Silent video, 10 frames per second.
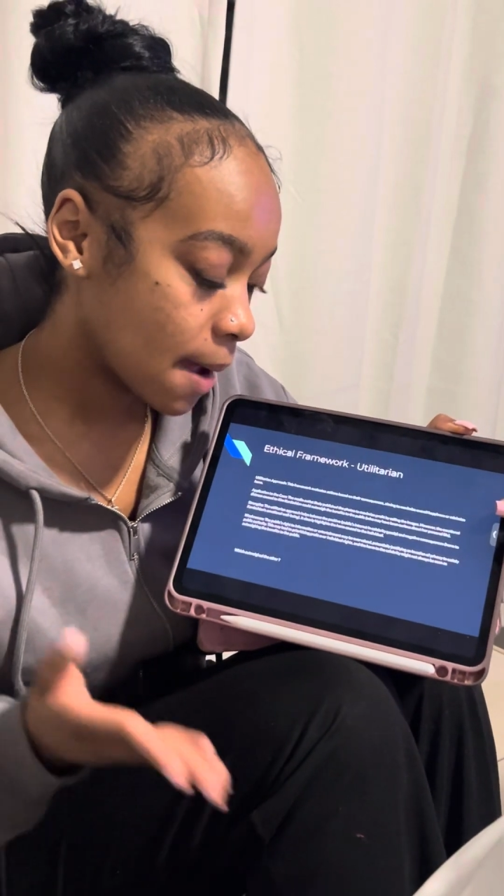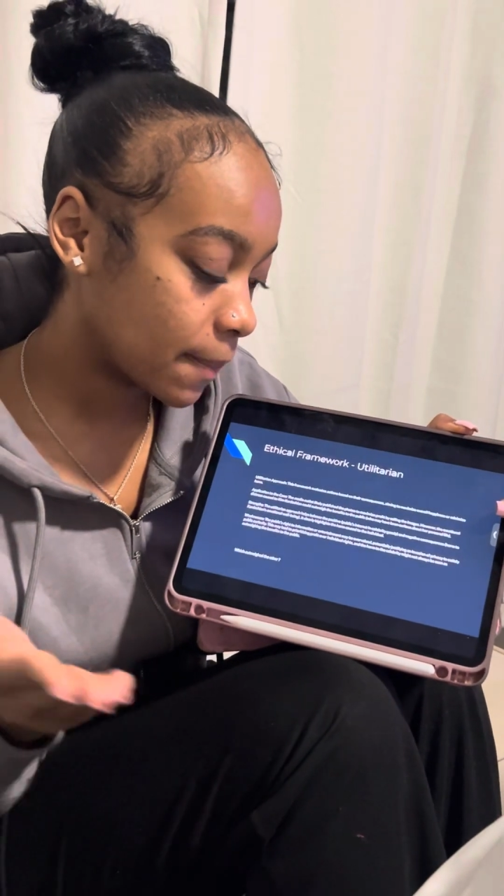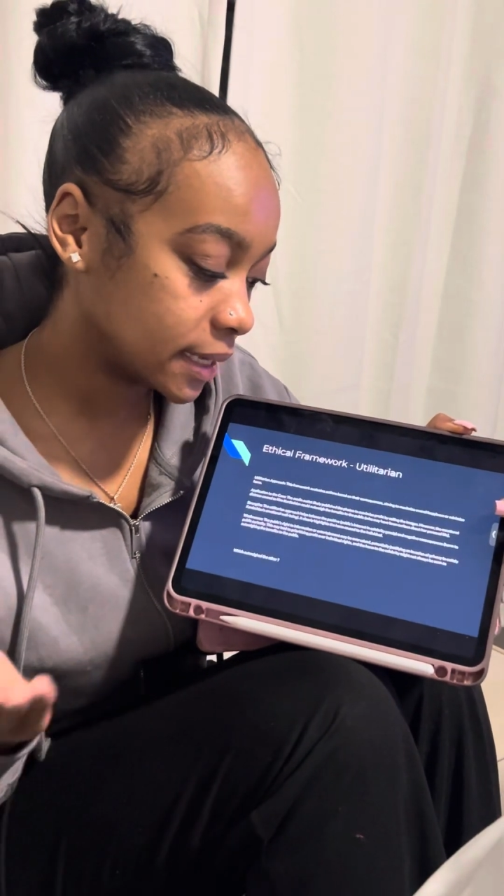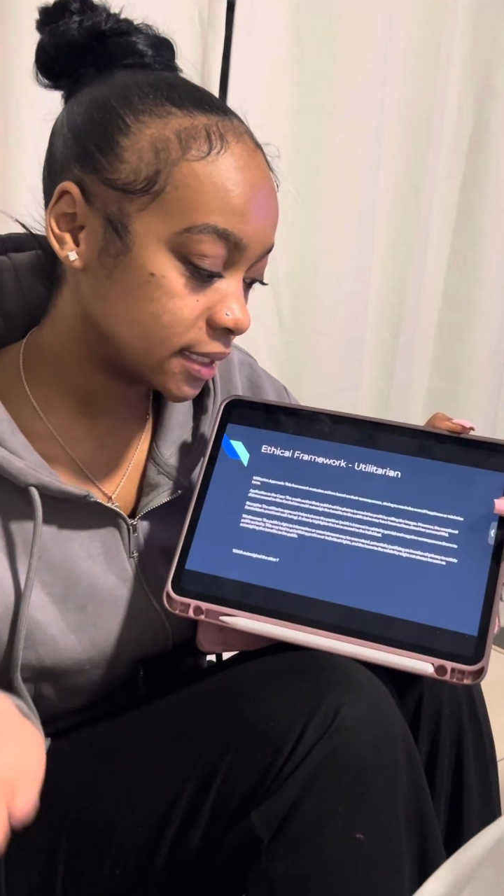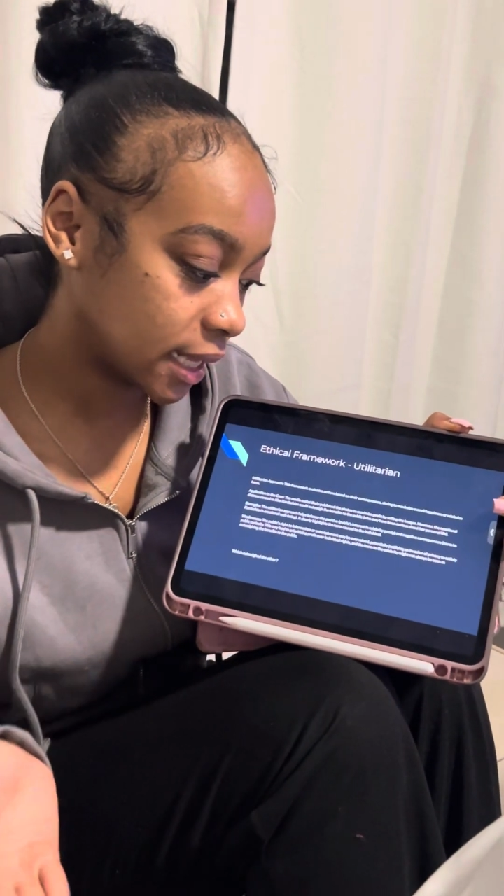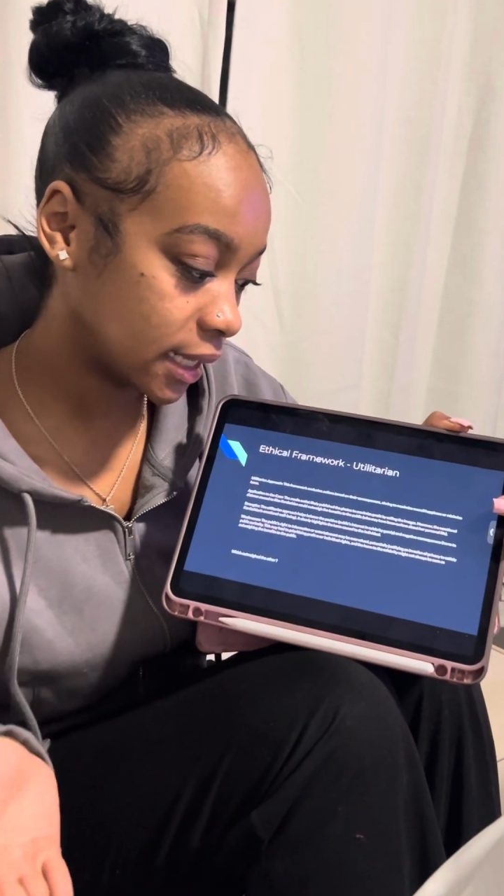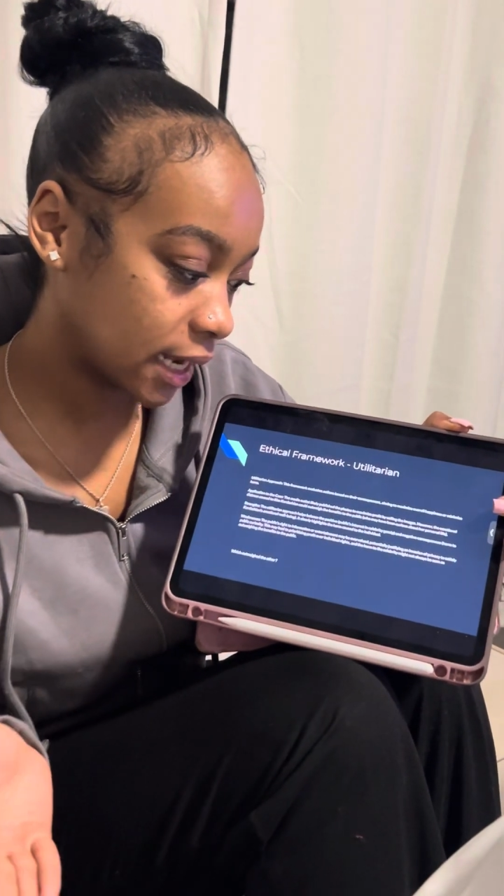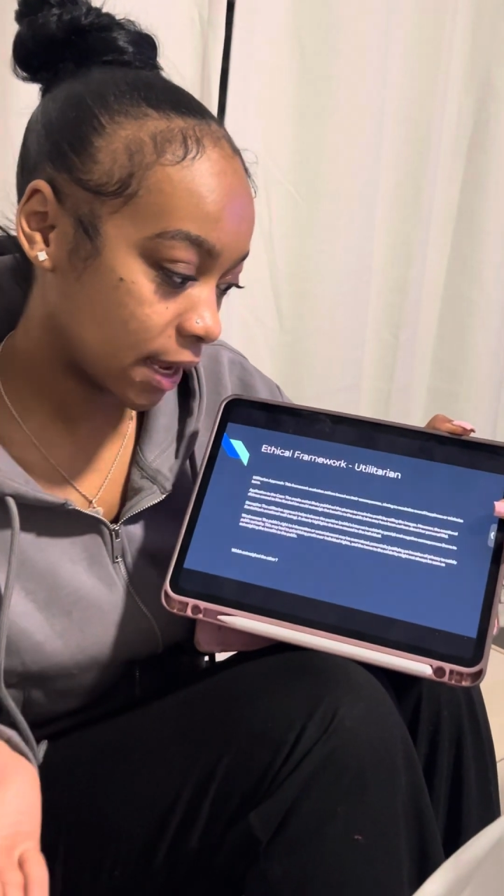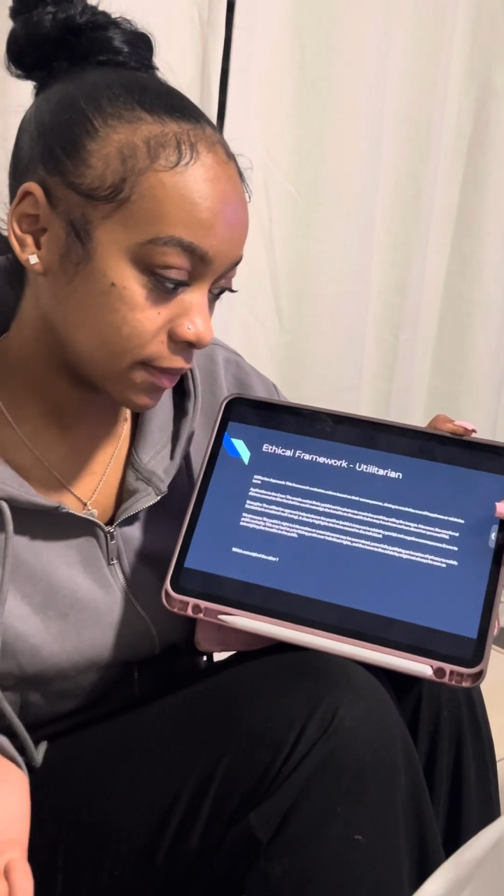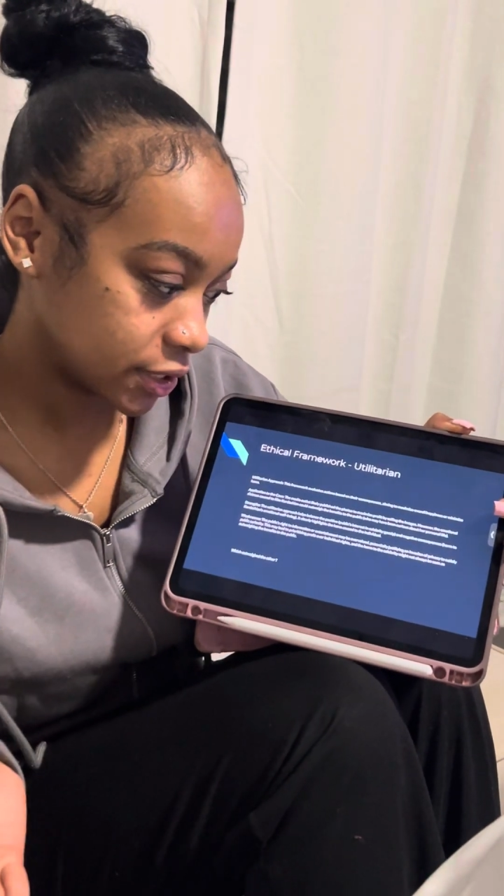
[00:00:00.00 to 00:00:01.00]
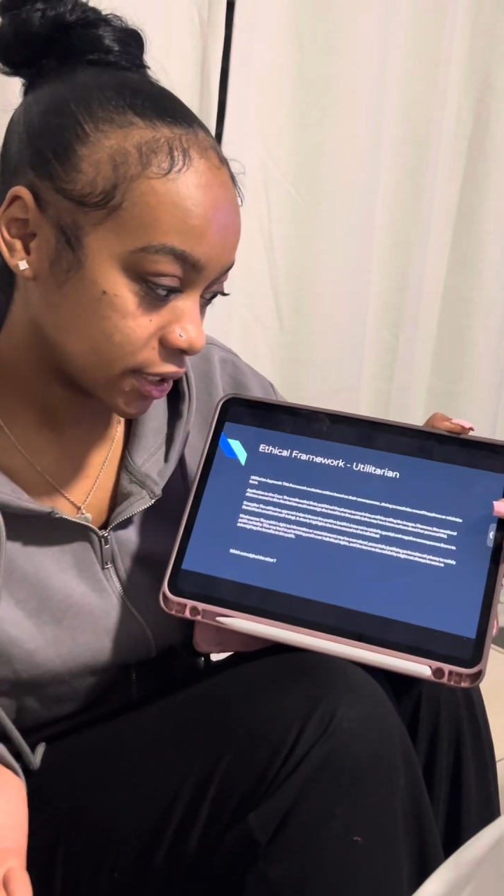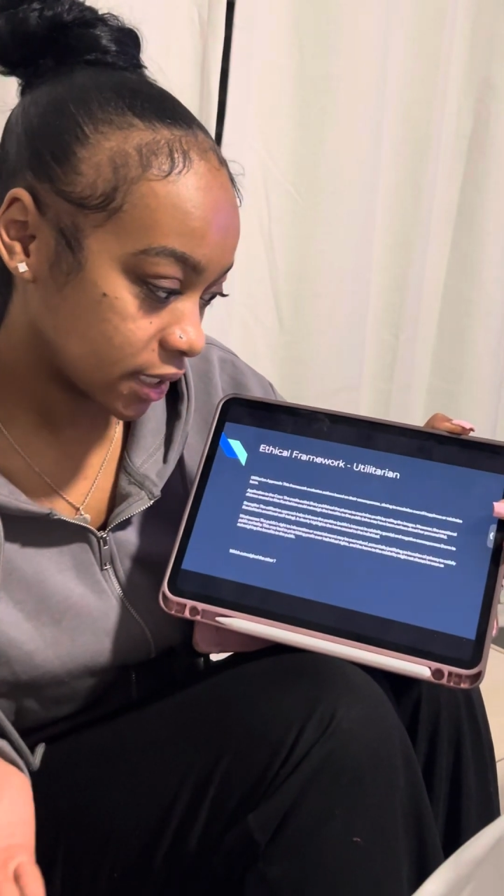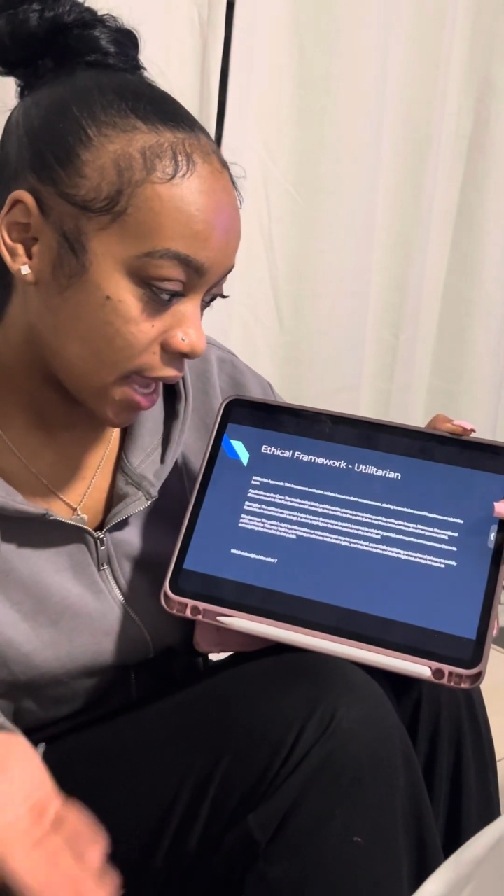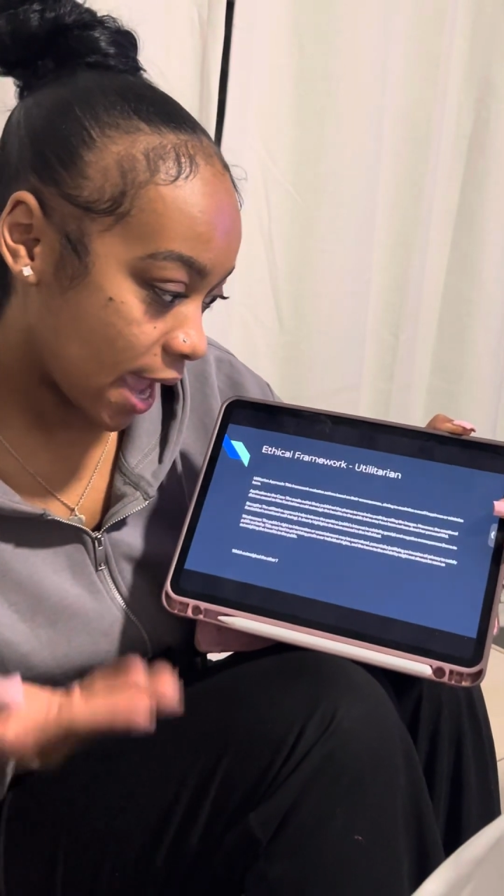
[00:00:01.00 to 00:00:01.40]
by selling the images.